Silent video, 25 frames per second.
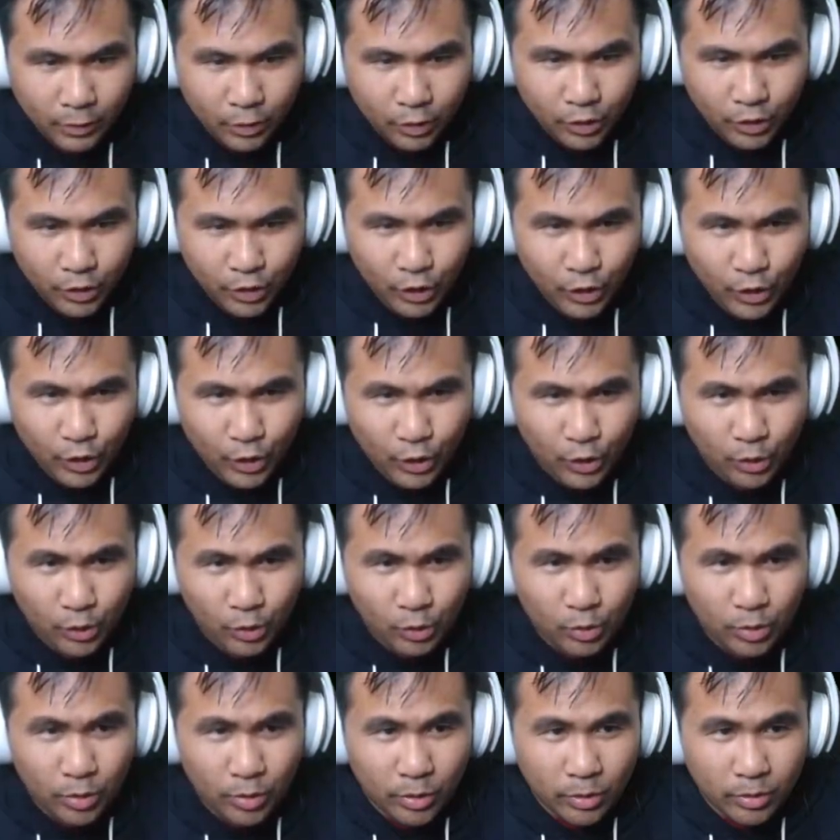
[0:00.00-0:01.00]

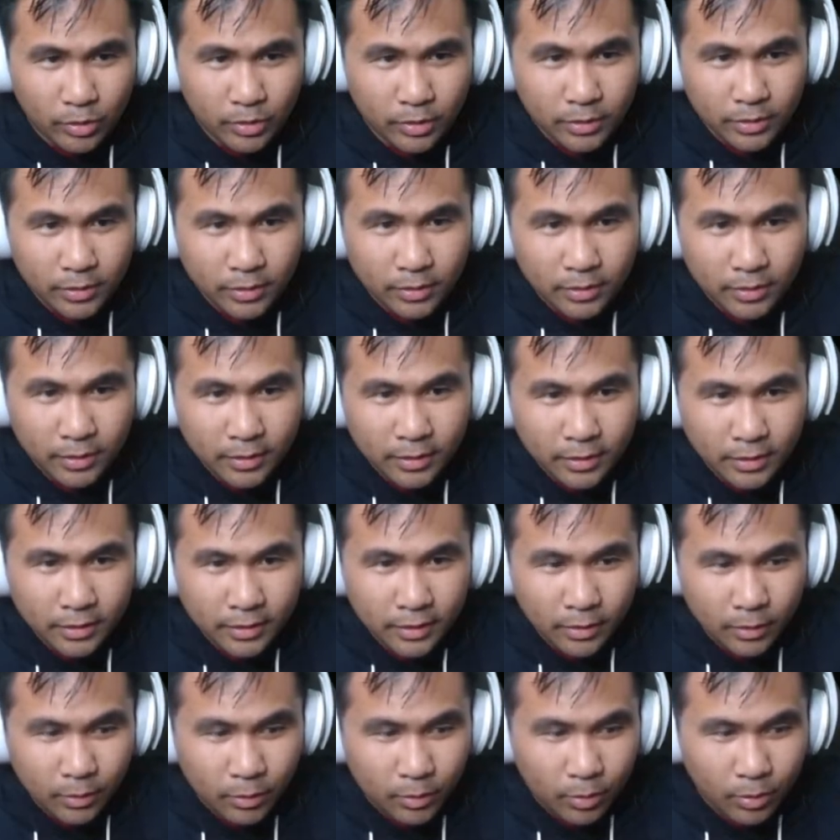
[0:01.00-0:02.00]
Oh!
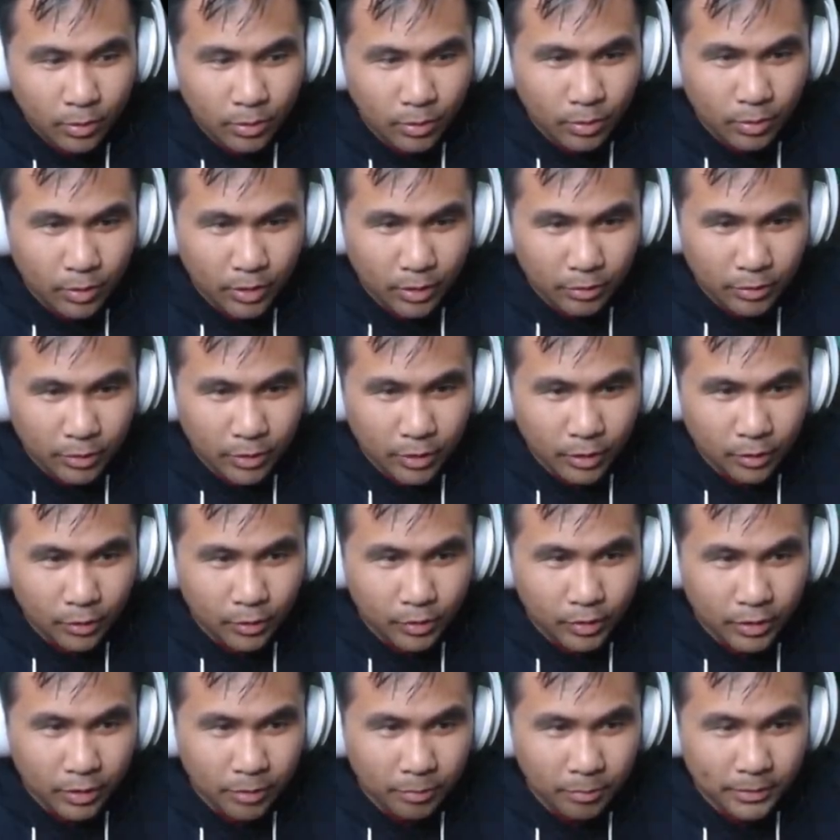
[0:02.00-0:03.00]
Whew, that was
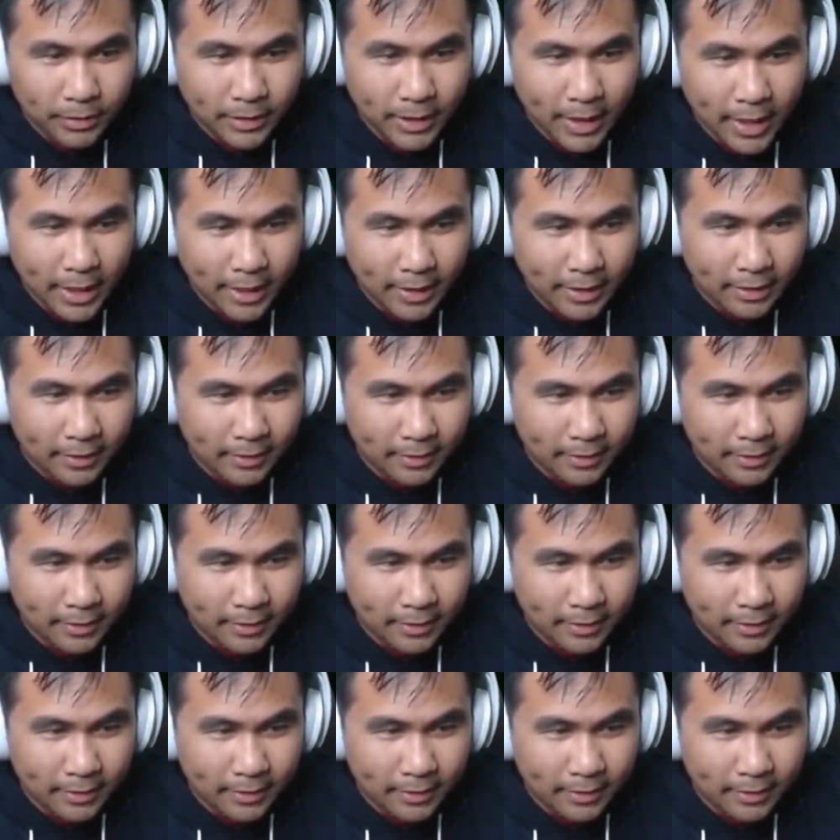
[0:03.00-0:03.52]
close. I almost died.